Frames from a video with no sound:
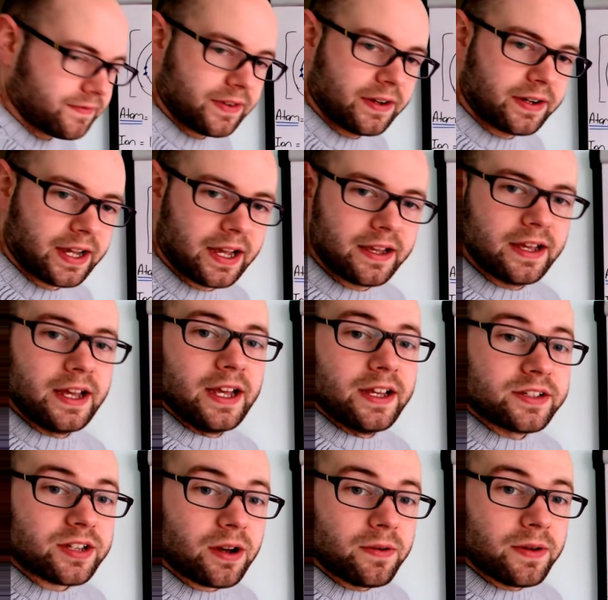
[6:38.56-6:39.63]
Okay,
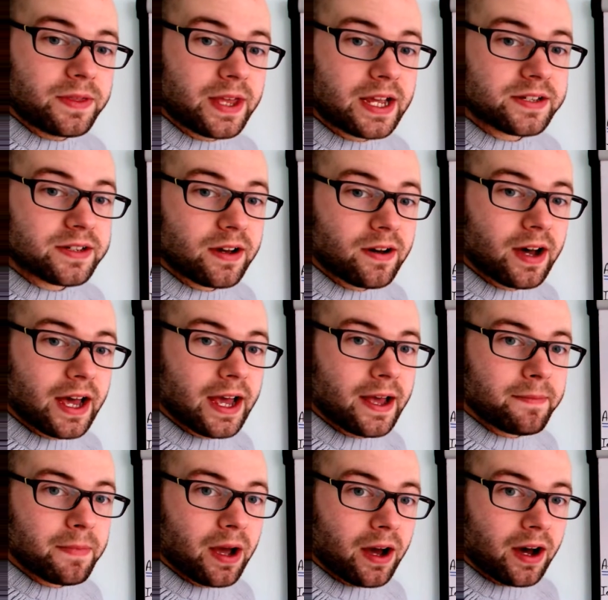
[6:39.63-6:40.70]
so there's our
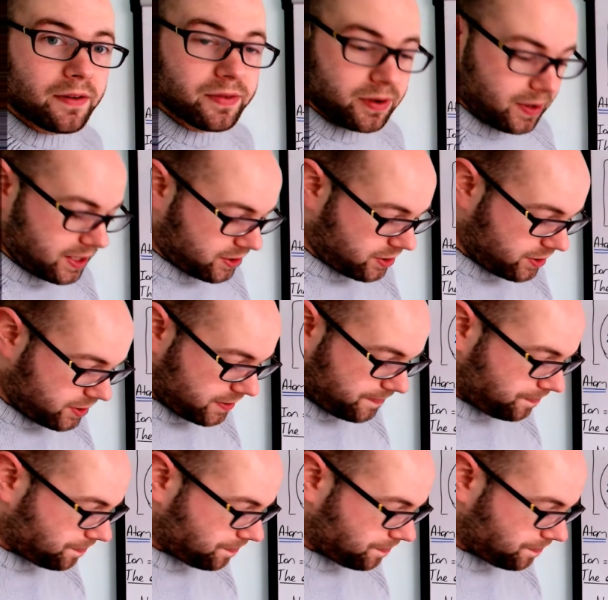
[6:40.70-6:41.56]
um, half equations.